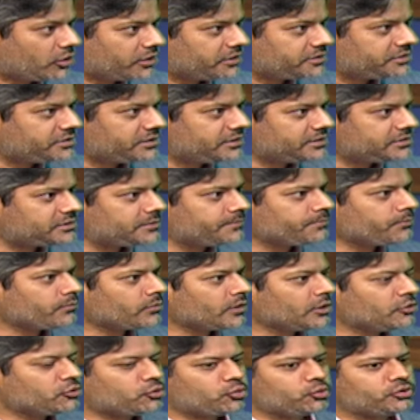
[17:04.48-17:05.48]
technologies
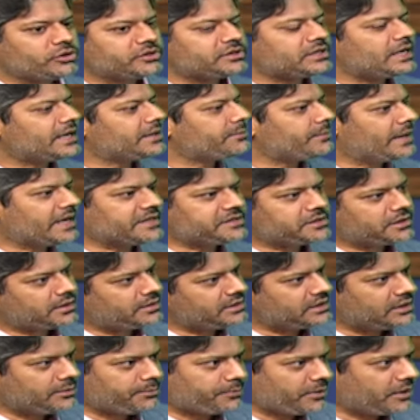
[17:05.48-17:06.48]
to just like
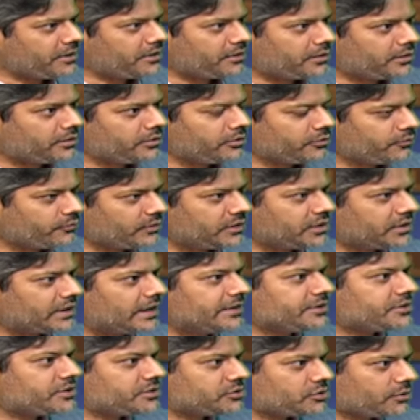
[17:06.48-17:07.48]
magically appear with the
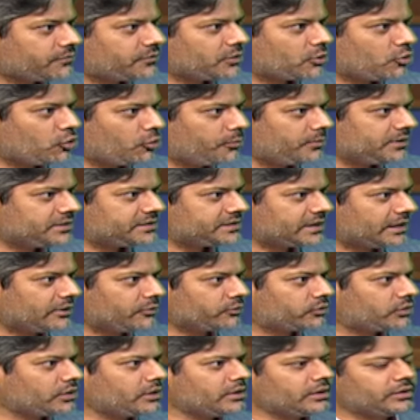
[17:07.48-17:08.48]
countries of the global
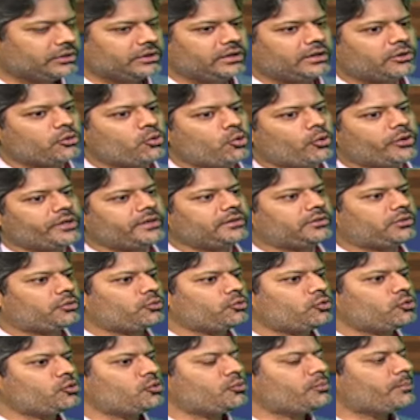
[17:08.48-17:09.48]
south. They're going
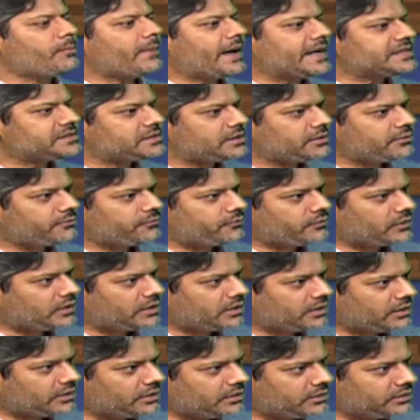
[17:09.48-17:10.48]
through massive
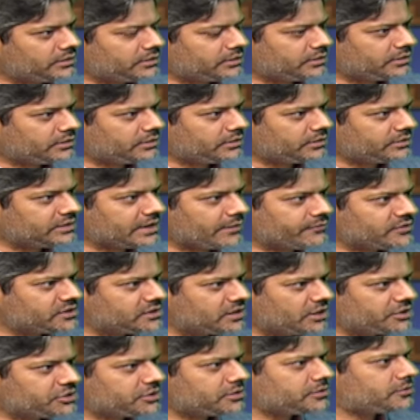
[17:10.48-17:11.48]

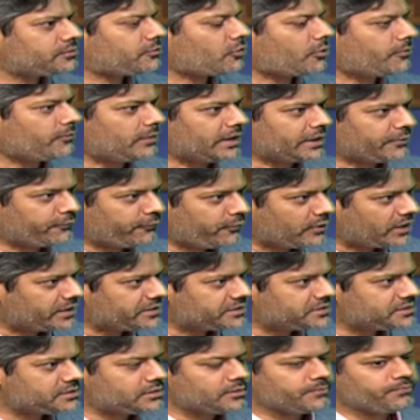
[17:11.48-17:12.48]
devastations from like
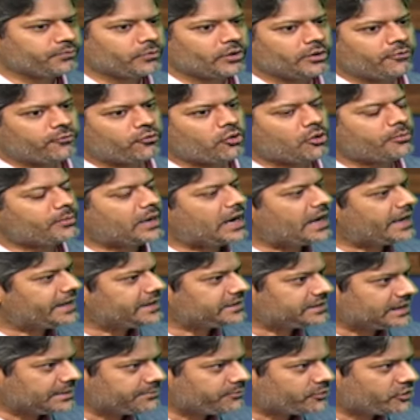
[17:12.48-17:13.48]
floods, from
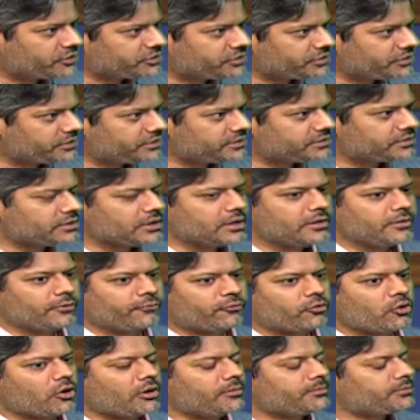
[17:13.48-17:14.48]
high temperatures,
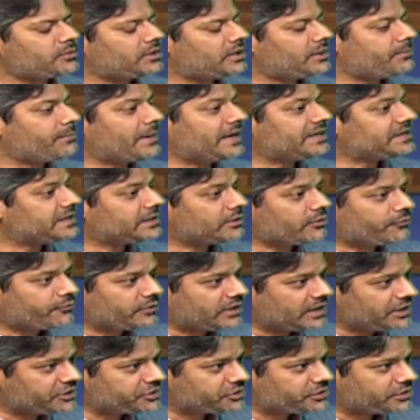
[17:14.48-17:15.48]
from melting
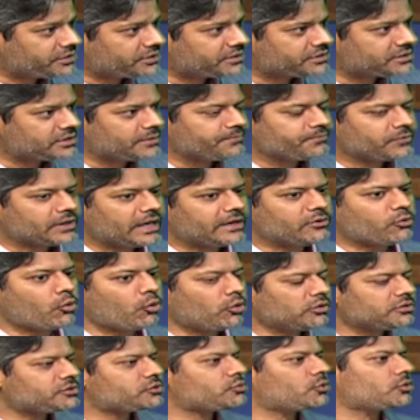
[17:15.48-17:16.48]
of glaciers, and
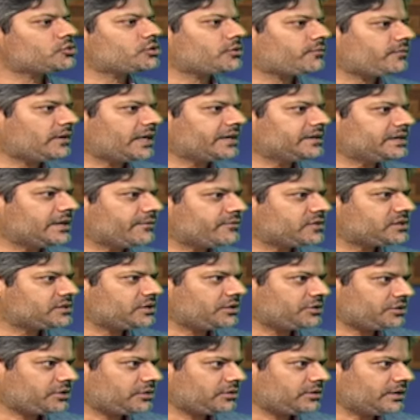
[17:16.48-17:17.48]
all sorts of like
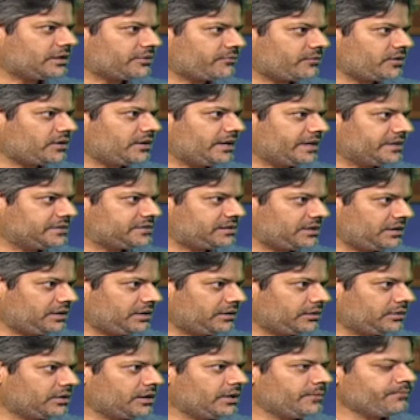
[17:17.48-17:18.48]
devastation that we're like
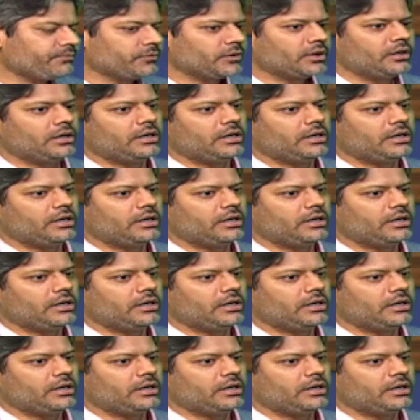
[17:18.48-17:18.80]
seeing.